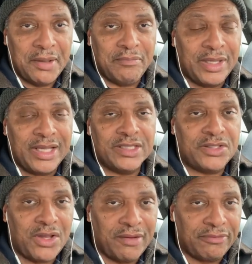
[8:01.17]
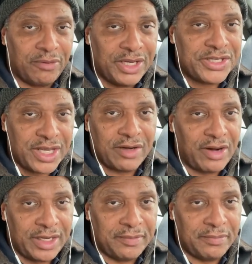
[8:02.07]
because you have
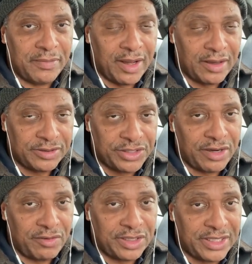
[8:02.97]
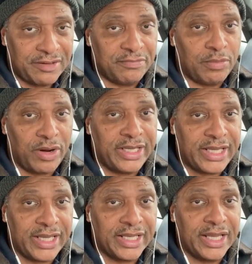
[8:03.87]
generative
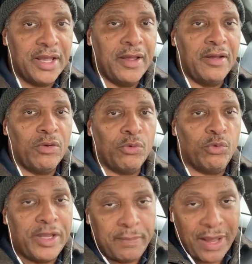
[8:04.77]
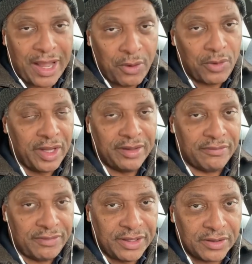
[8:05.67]
braking repowering the
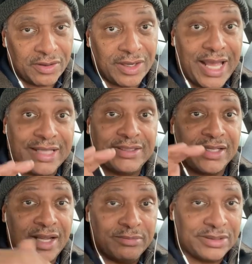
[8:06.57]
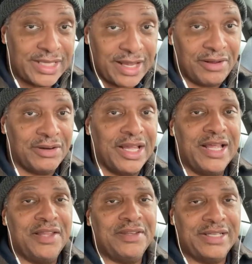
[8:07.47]
vehicle as it comes down
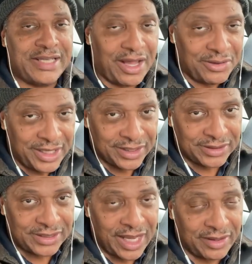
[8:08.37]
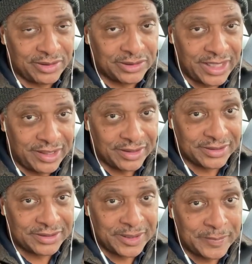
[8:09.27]
the downhill side of those
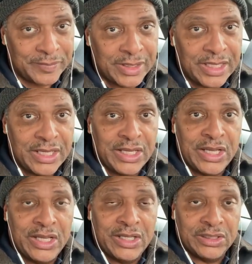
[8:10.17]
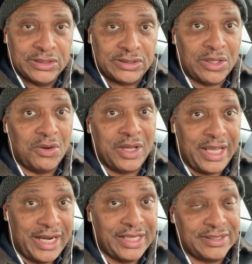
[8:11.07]
hills. So
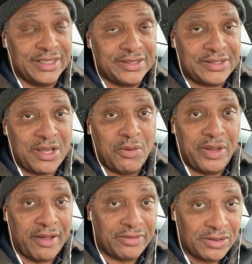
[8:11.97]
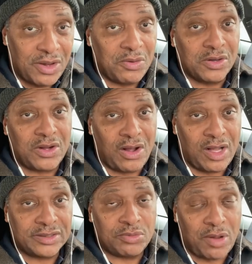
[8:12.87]
in essence, we have lower
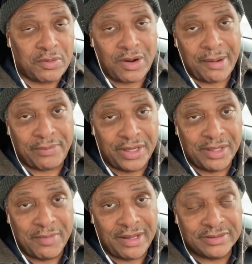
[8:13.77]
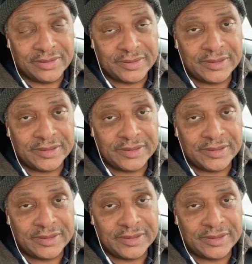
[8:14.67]
costs while we're operating in the mountains.